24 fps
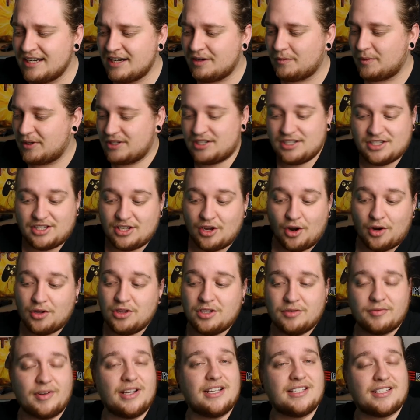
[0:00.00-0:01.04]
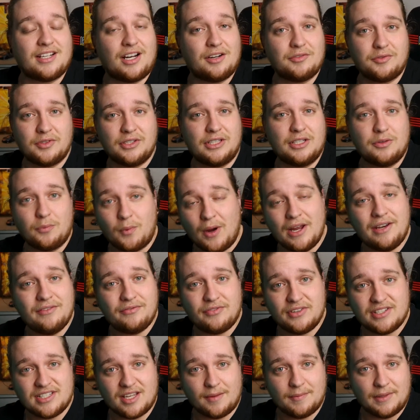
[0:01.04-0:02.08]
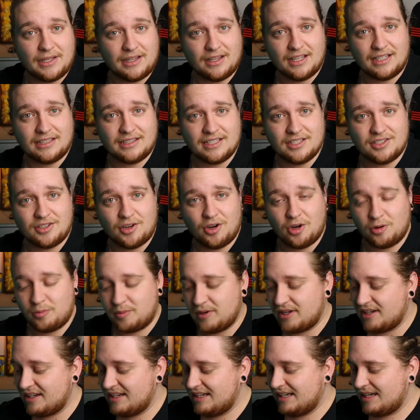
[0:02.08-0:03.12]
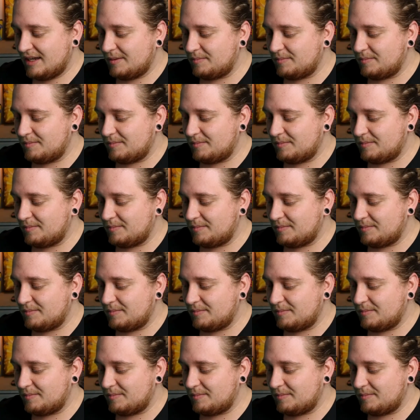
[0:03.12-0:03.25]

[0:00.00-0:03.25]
which is the only reason I really went for something like this cockpit,